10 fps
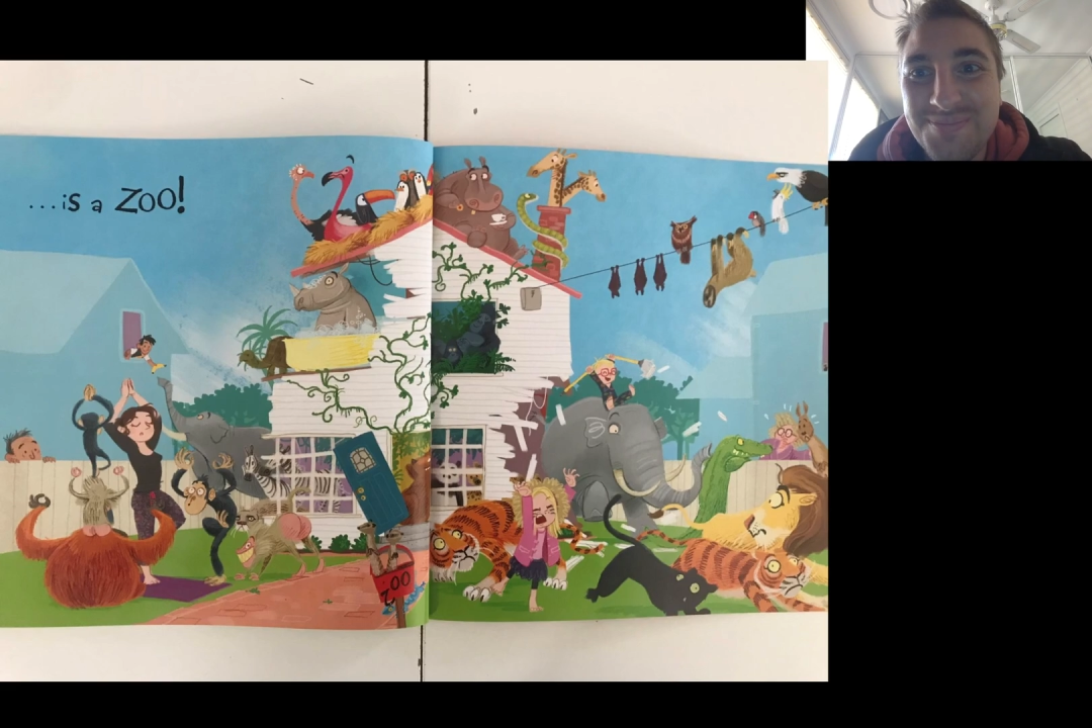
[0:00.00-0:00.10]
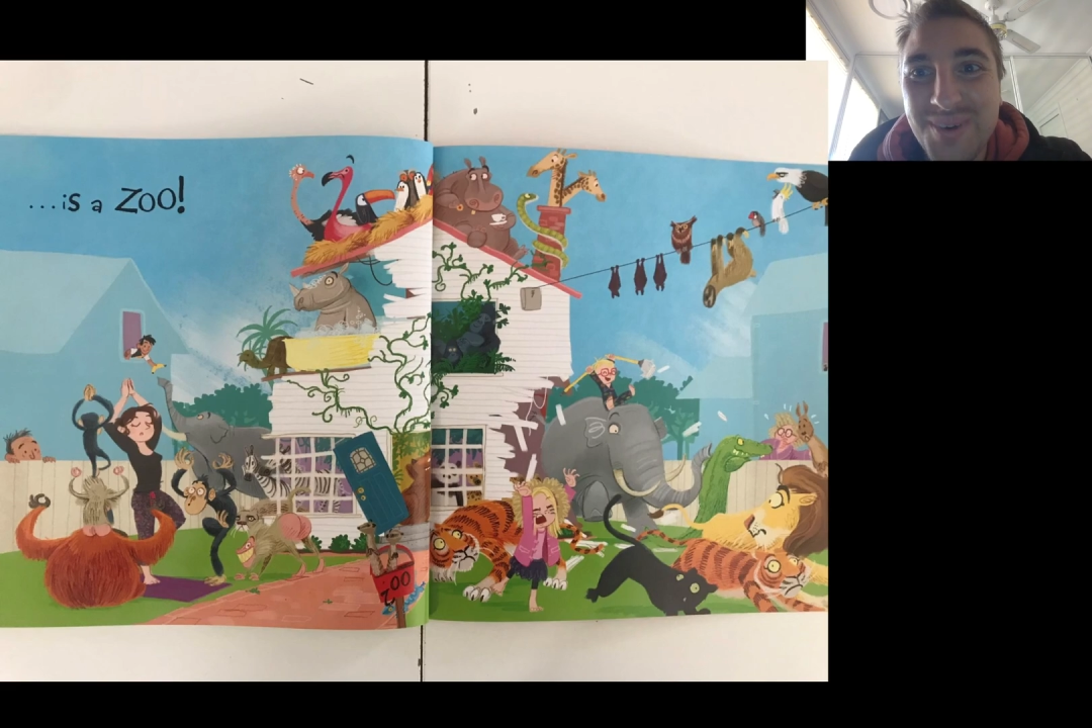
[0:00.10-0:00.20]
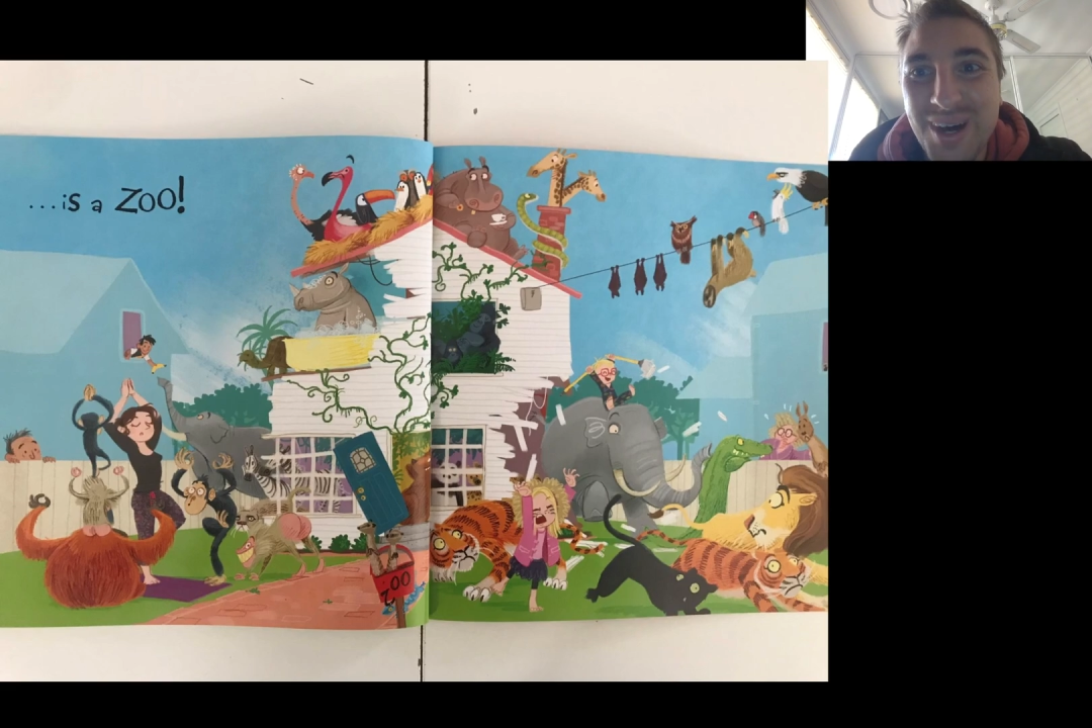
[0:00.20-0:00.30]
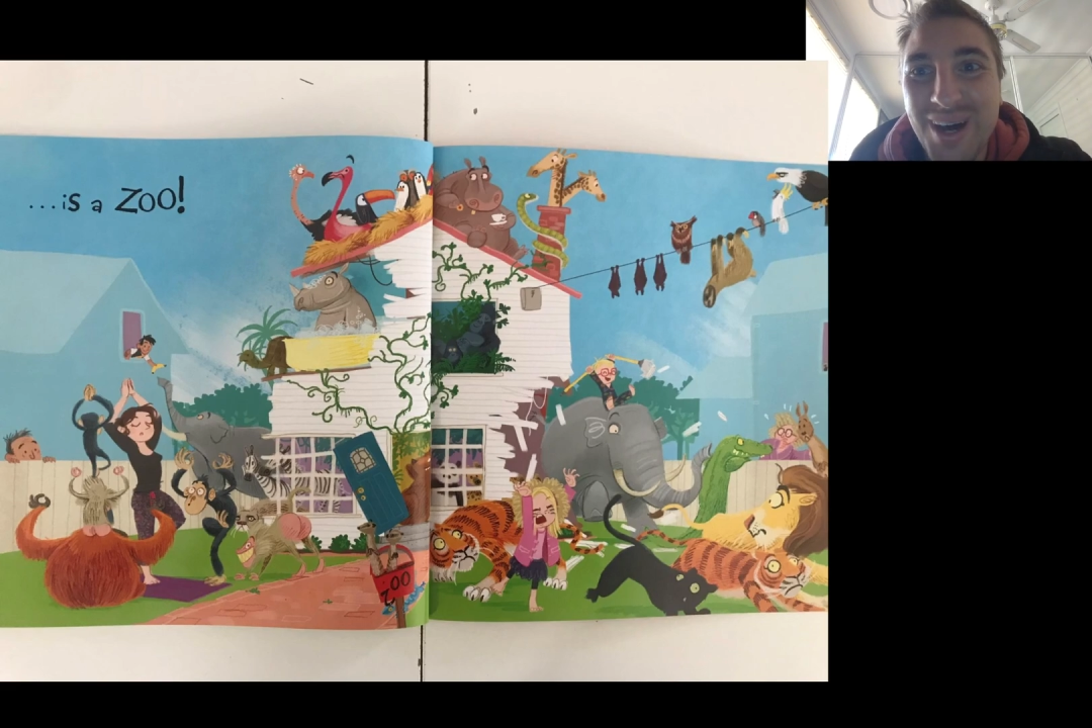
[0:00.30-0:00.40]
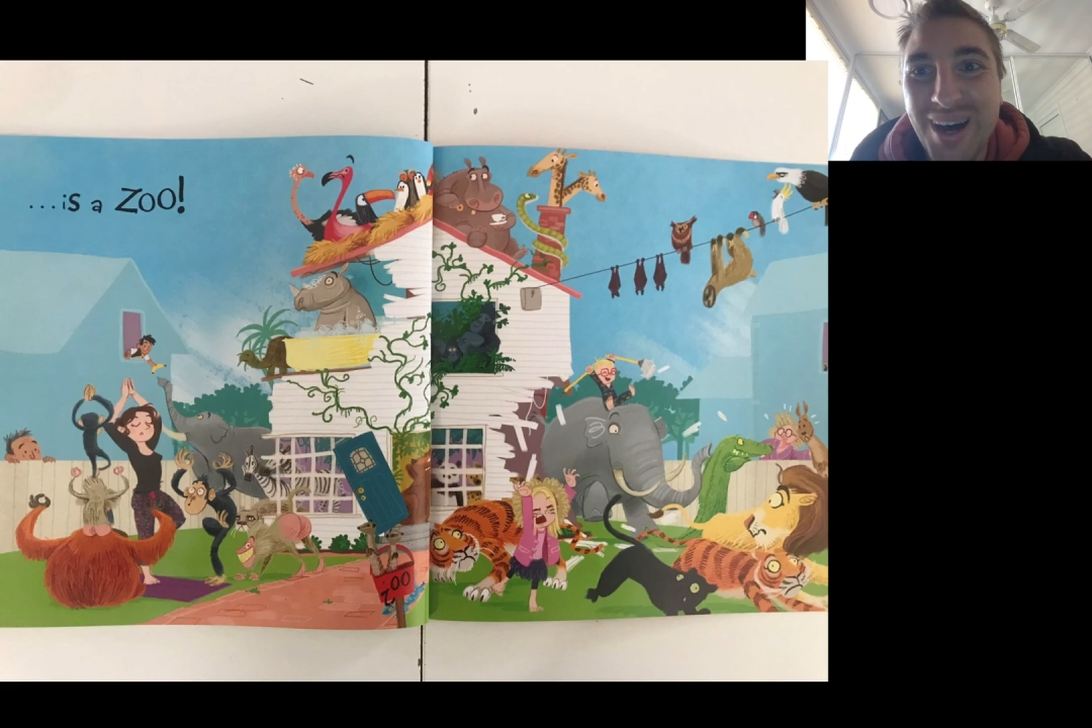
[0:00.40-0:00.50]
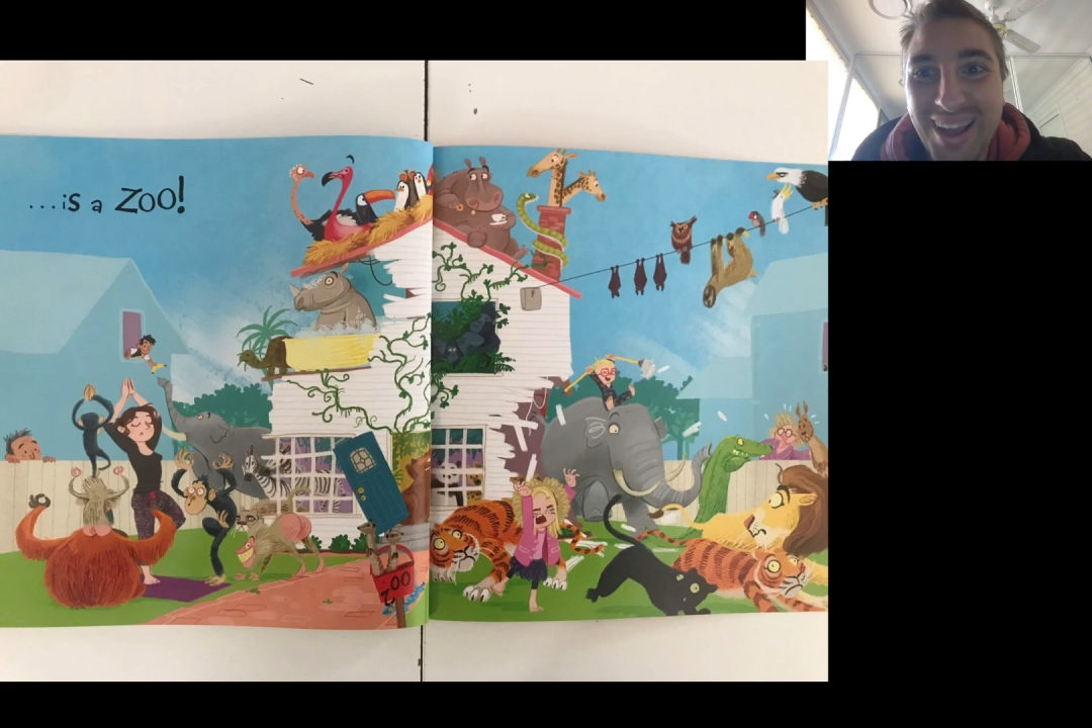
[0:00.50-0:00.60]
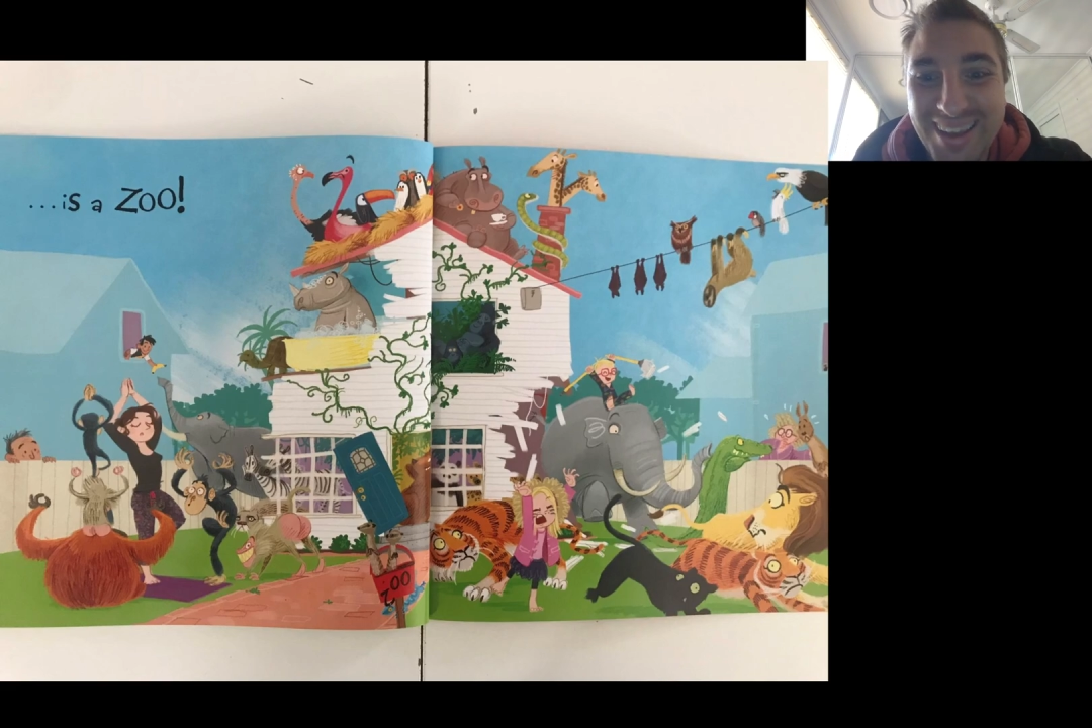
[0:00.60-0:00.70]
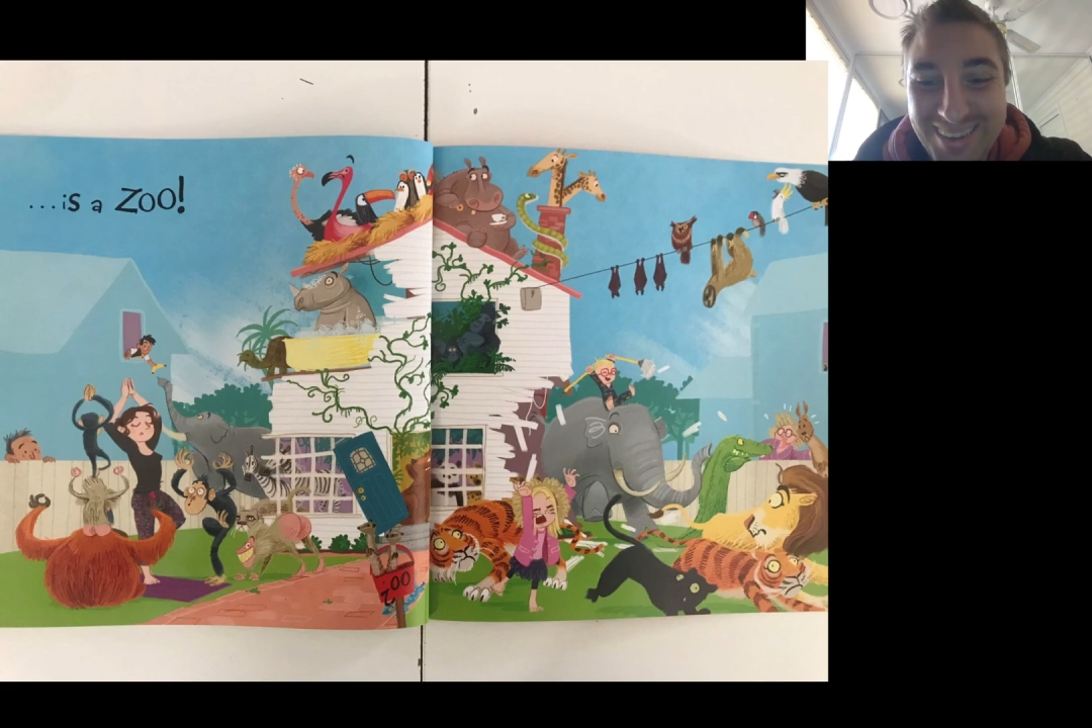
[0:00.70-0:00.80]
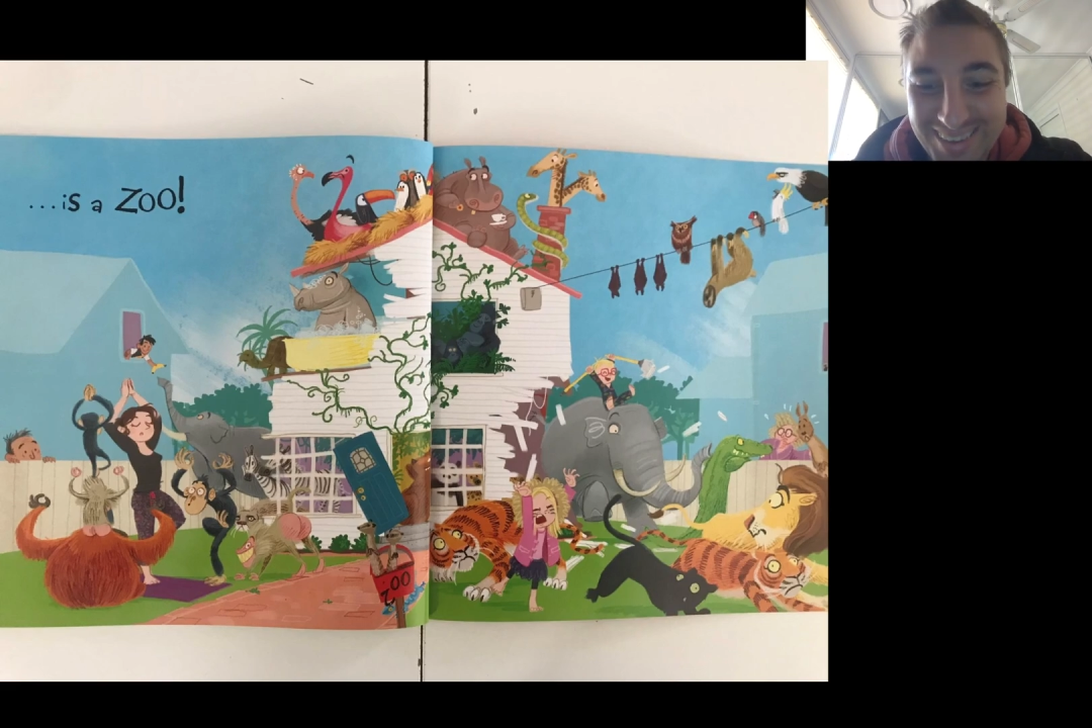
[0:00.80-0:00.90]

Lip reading: Bye.